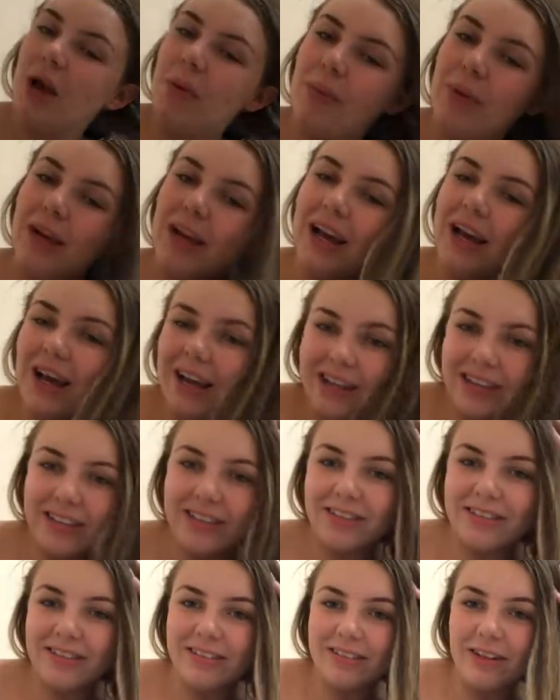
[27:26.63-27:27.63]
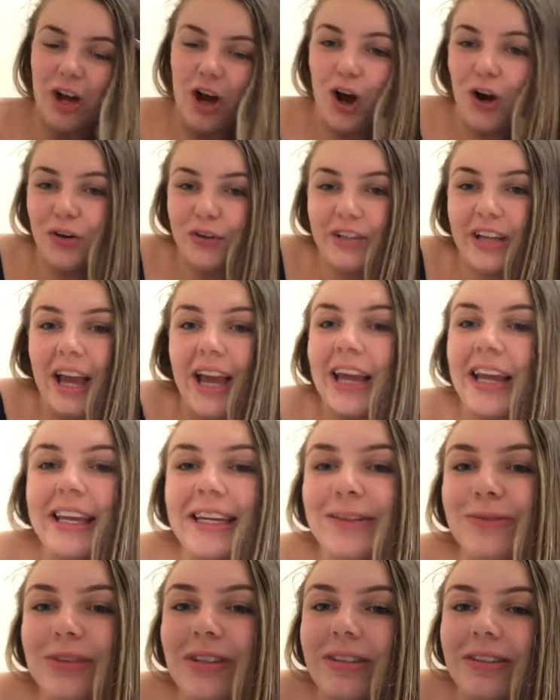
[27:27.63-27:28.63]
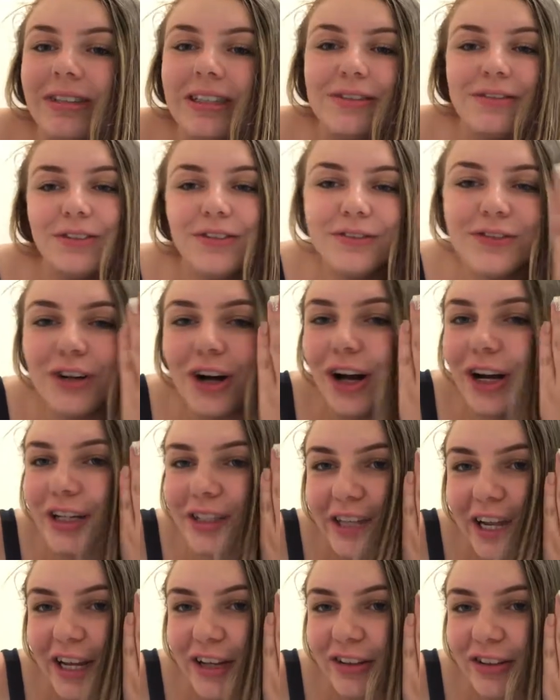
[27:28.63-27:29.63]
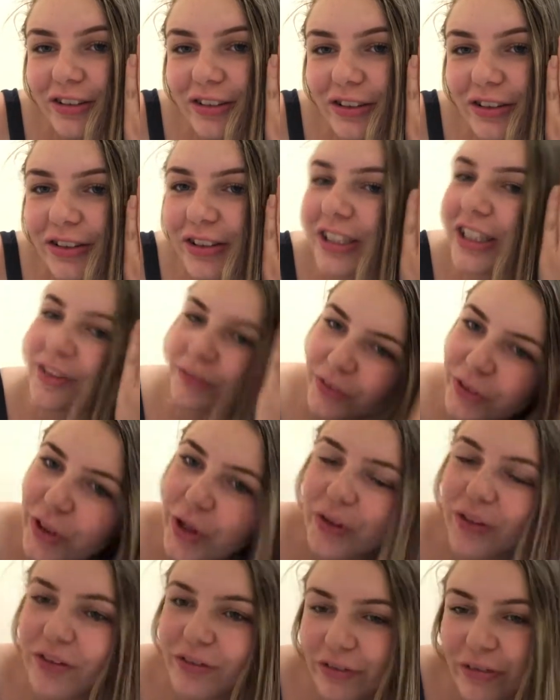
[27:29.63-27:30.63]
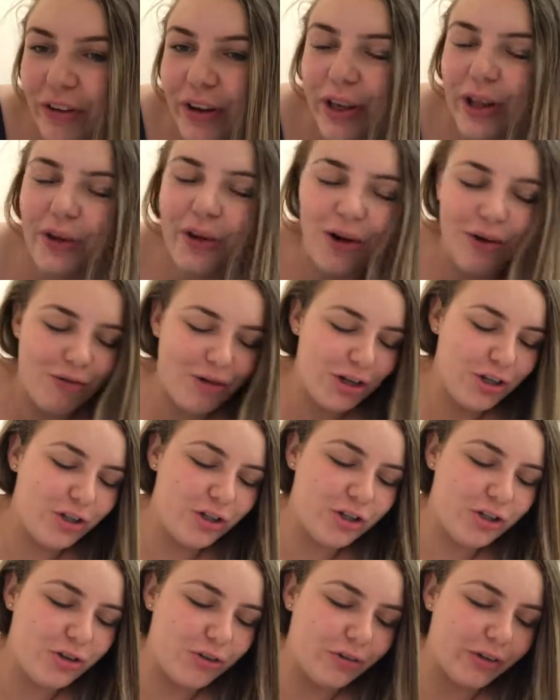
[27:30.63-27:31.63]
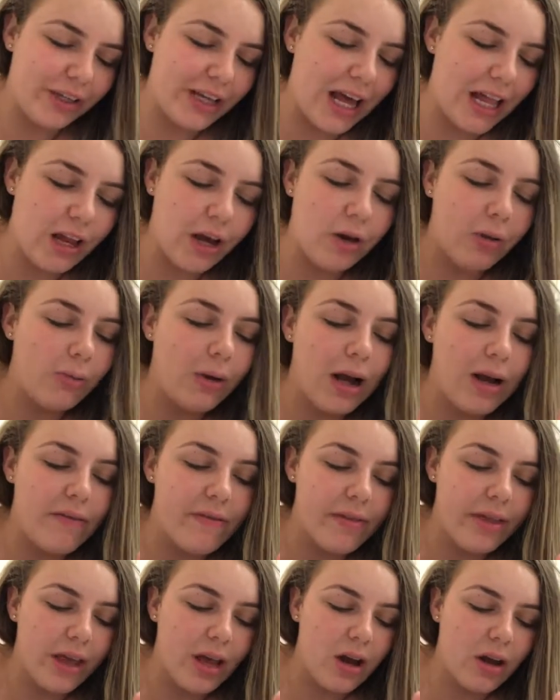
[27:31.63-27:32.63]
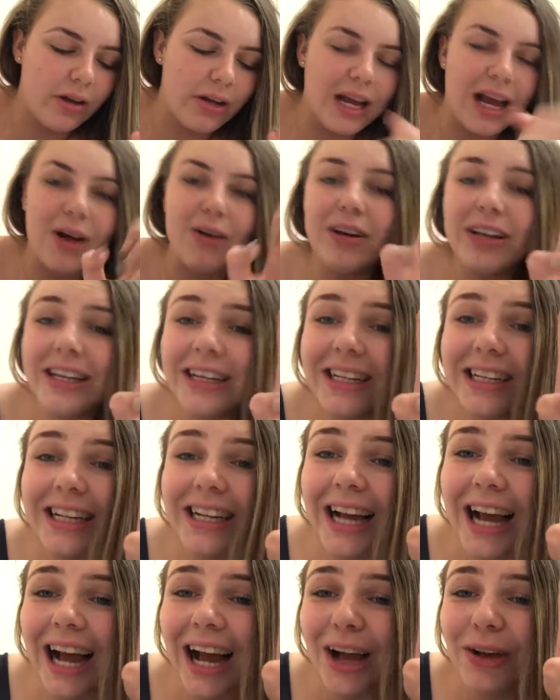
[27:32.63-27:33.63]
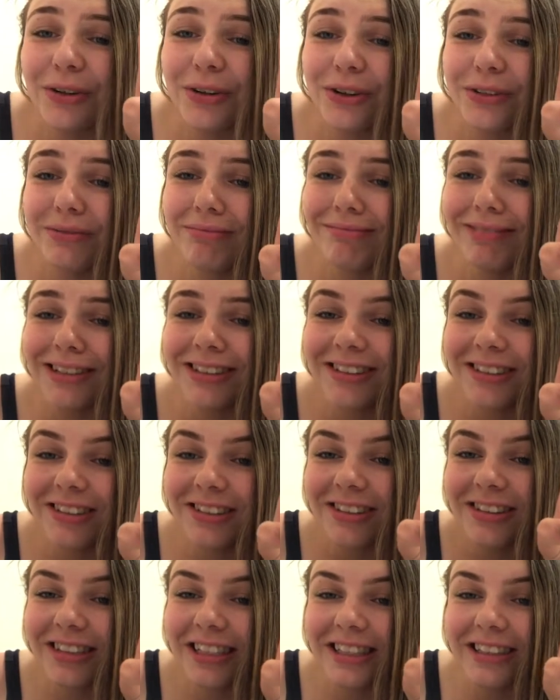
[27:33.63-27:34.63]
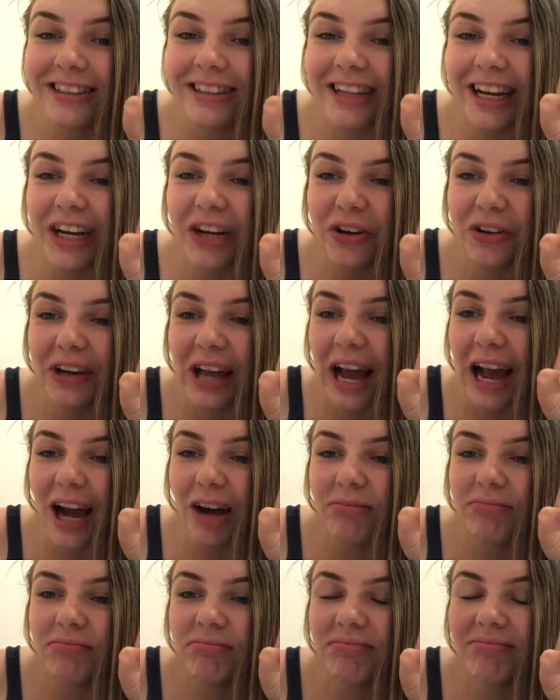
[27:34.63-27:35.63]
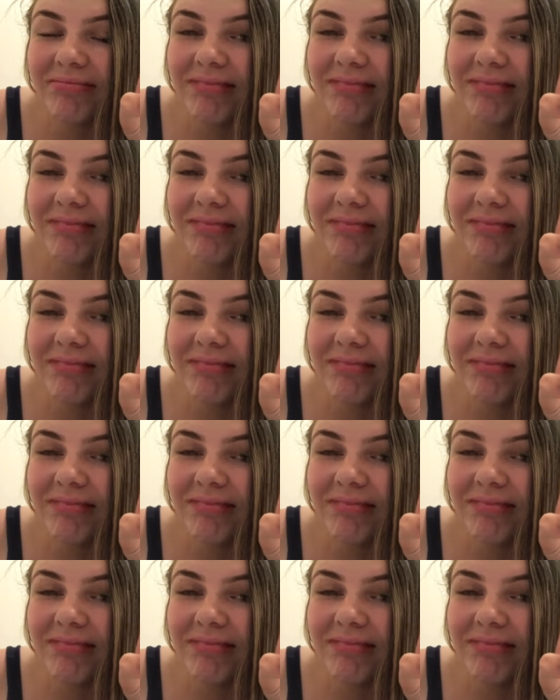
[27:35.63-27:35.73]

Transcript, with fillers: But like, old Katie would never have got her nails done, even though they're friggin' orange or yellow, whatever they are now. Look at how disgusting do they look now.